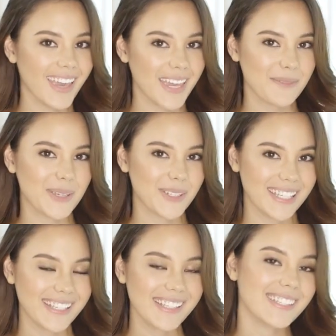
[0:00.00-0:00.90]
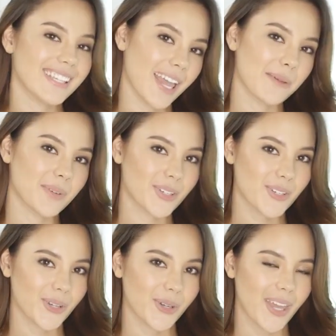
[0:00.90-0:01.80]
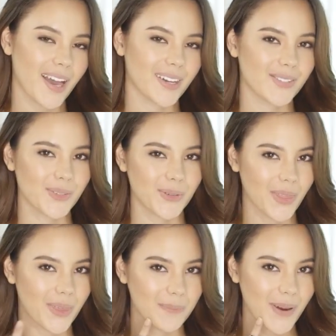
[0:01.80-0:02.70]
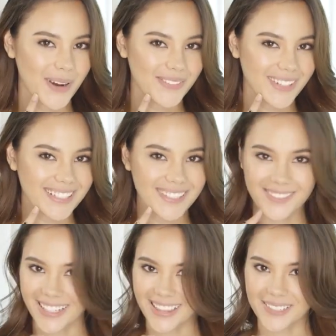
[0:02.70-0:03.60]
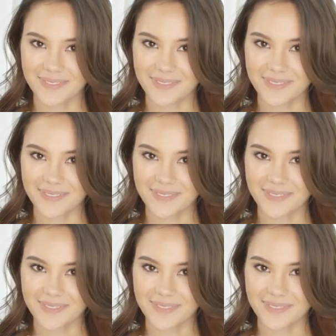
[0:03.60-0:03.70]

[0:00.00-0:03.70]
Hey beauties, today I'm gonna show you how to do the perfect red